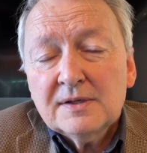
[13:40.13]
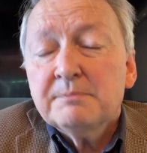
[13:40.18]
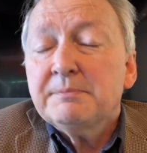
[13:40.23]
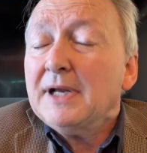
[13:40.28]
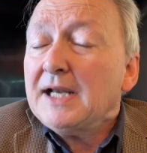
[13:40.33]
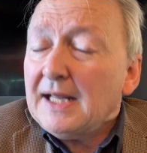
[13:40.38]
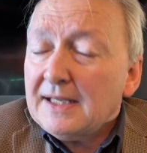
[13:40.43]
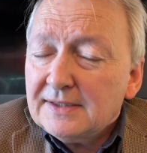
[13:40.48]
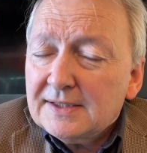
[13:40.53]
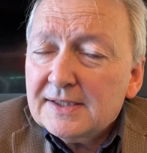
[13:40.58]

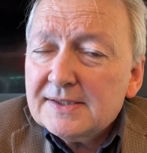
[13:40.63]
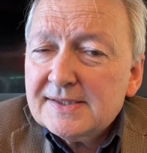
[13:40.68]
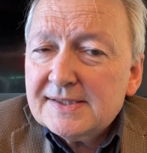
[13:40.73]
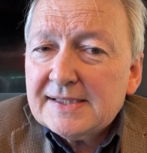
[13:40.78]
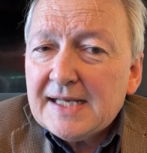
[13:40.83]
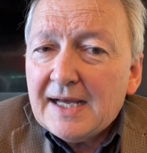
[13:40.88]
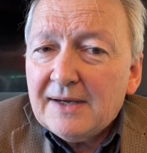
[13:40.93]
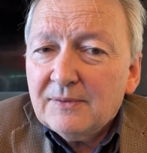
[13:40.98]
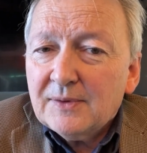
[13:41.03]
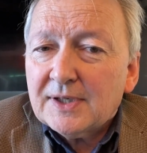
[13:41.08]
But I did
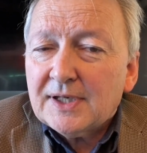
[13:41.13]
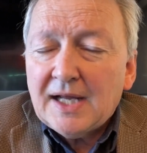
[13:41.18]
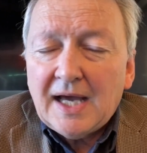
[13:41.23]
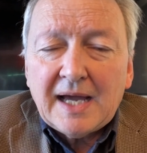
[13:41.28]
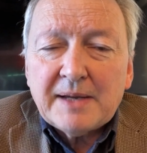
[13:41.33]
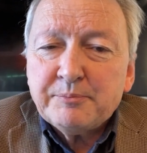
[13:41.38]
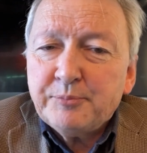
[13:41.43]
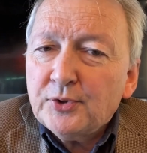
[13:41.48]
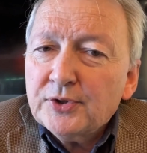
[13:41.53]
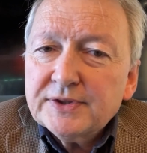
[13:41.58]
start one.
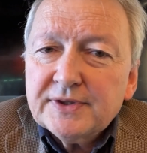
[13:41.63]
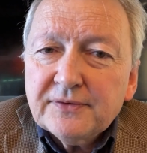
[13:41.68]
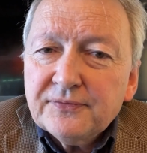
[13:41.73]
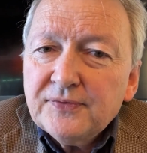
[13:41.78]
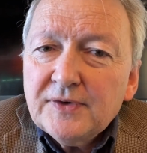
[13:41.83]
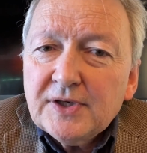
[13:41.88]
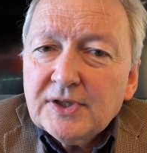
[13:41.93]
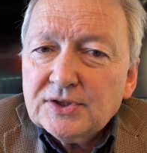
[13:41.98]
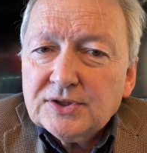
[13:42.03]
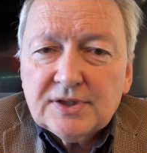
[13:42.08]
I bought the
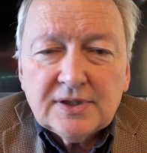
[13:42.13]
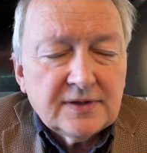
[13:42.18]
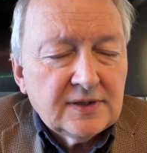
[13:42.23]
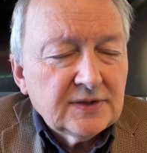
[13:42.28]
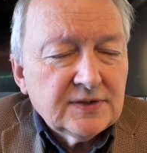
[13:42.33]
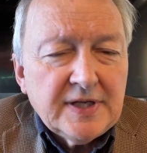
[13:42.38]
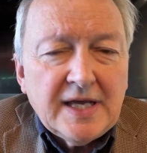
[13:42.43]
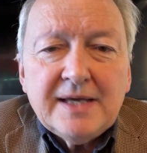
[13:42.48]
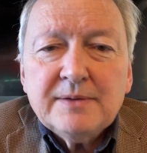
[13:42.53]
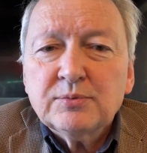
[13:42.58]
furniture, the
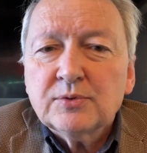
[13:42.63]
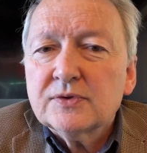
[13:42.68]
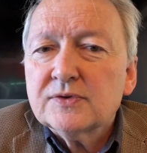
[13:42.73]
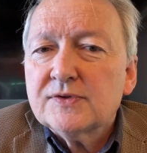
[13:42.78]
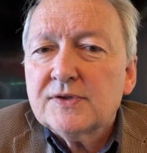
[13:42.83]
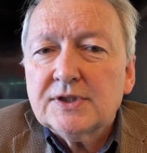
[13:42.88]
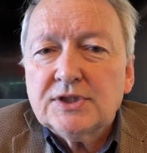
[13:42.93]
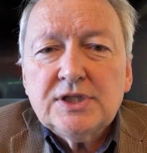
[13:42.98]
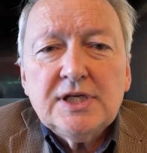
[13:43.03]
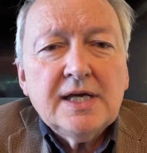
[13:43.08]
tables,
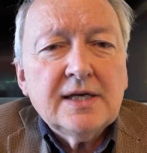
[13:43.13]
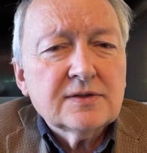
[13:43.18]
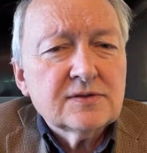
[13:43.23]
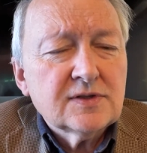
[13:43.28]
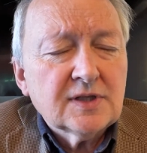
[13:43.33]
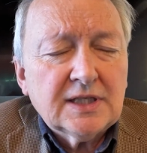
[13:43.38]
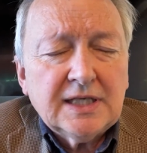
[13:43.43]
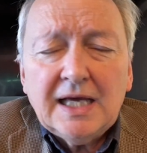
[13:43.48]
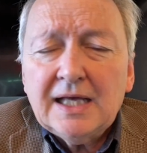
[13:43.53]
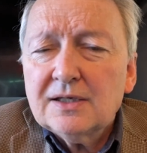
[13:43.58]
the chairs,
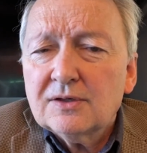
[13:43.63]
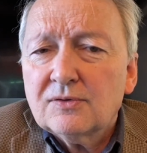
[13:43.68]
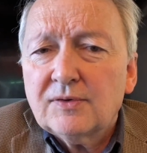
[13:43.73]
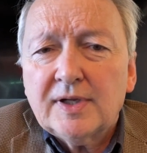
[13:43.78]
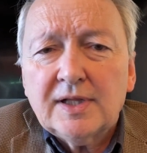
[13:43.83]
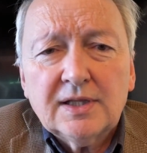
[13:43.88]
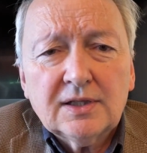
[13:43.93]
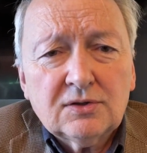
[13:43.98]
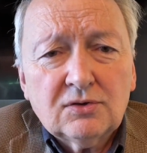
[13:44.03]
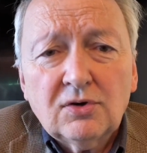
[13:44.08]
the cutlery,
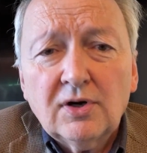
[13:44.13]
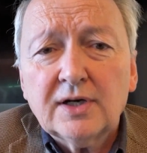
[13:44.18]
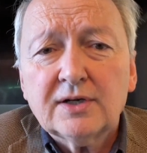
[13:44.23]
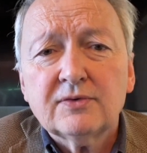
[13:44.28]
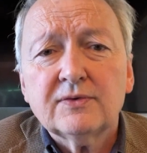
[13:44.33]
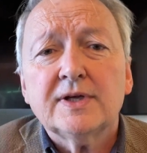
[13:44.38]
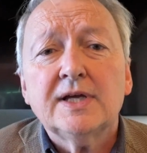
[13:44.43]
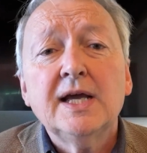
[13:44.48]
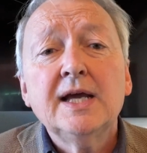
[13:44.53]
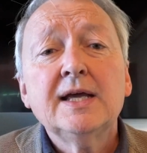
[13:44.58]
the
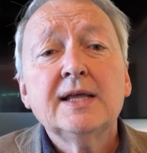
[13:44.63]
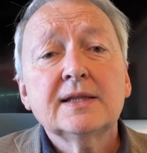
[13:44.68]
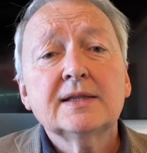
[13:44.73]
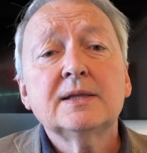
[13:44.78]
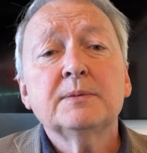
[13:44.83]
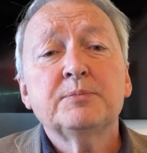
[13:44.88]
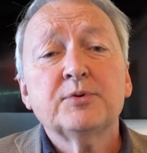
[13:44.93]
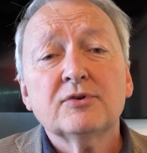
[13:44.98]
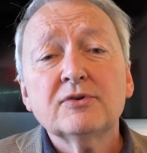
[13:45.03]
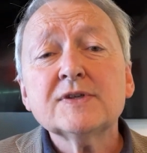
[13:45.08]
crockery,
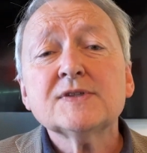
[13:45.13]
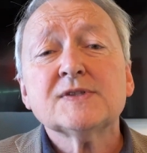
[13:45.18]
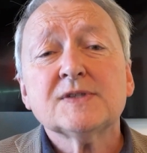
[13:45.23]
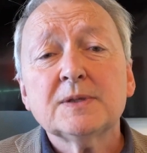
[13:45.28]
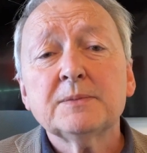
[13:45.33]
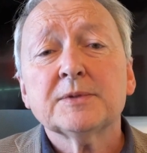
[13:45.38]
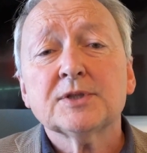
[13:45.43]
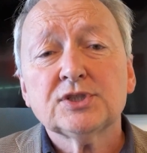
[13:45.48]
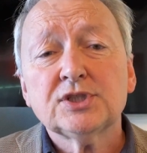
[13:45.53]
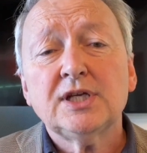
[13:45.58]
the
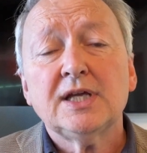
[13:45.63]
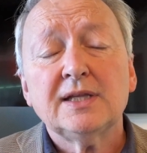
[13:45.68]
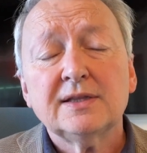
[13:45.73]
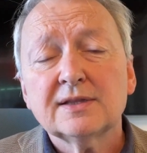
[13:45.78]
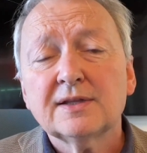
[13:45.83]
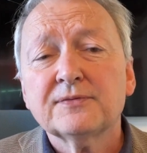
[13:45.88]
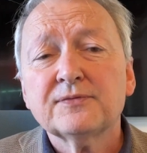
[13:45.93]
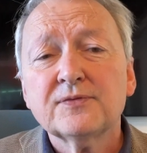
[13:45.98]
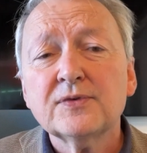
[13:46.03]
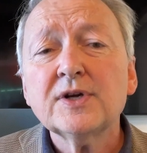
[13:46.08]
barista machine,
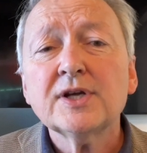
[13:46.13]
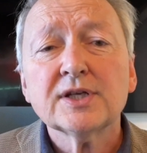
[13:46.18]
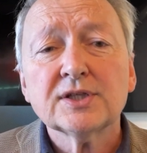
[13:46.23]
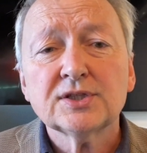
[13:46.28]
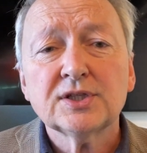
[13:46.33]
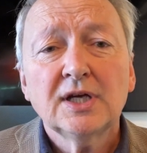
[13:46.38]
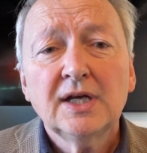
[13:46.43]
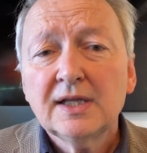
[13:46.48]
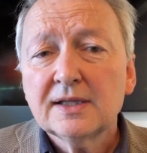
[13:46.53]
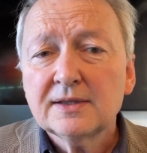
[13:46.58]
the
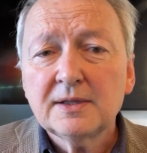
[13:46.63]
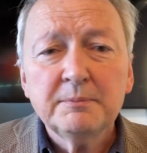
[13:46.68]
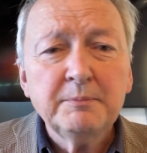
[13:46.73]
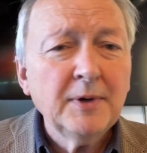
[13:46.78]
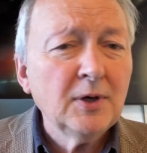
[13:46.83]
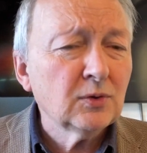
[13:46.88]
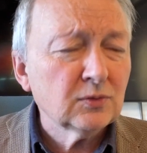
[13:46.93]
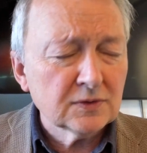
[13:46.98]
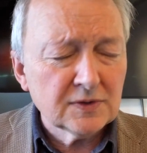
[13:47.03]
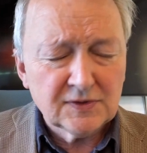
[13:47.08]
fridge, the
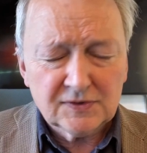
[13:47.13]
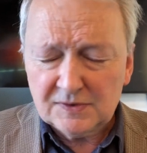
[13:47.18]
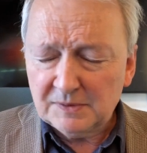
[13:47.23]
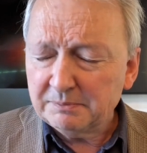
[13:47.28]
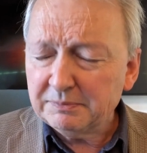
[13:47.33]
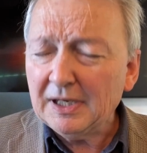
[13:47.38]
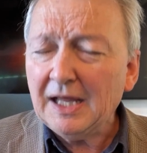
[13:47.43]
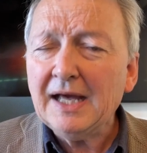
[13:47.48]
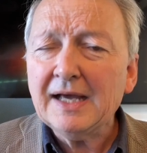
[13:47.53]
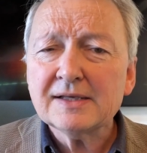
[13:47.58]
milk, the
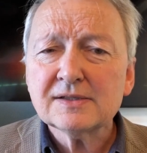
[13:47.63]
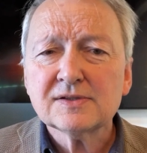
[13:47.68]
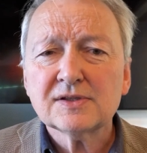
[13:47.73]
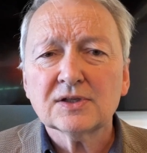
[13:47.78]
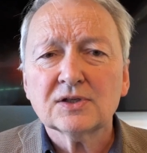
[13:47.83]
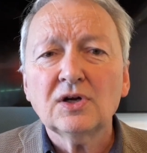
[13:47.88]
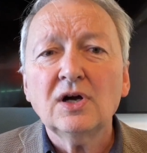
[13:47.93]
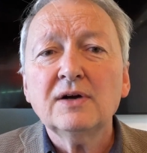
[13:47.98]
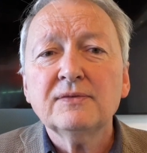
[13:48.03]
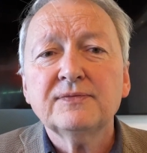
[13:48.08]
supplies, the
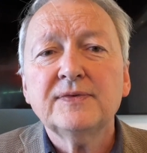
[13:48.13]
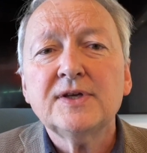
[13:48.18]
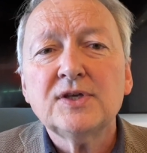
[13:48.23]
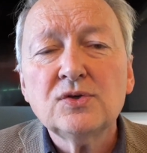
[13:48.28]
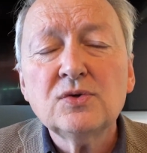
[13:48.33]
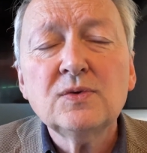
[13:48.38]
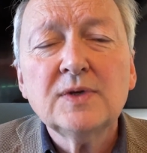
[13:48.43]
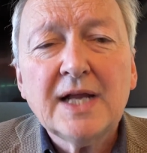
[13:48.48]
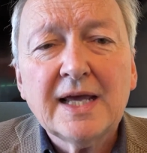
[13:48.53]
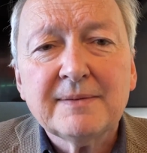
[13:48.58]
coffee,
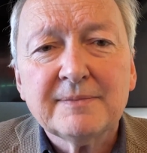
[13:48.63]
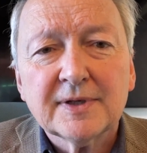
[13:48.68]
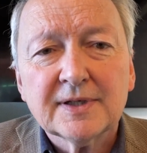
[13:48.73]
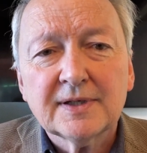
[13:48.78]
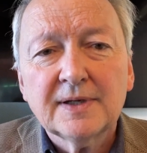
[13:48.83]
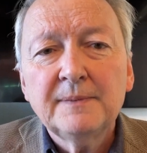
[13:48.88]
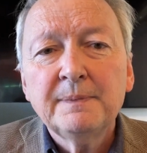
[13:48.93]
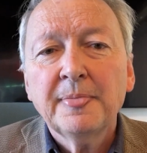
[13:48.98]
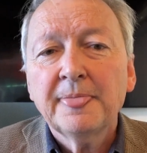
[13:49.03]
you name it.